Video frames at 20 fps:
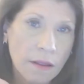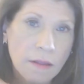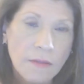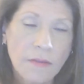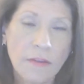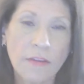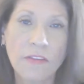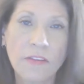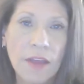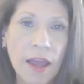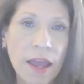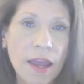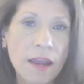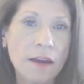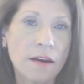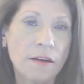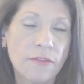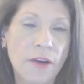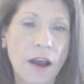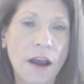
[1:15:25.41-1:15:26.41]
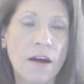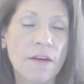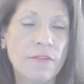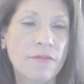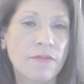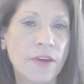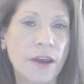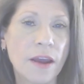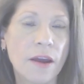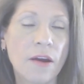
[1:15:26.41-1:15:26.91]
the state of our
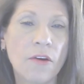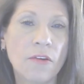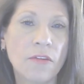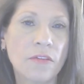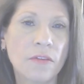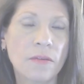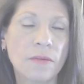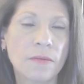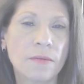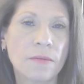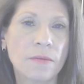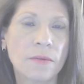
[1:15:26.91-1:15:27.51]
affairs,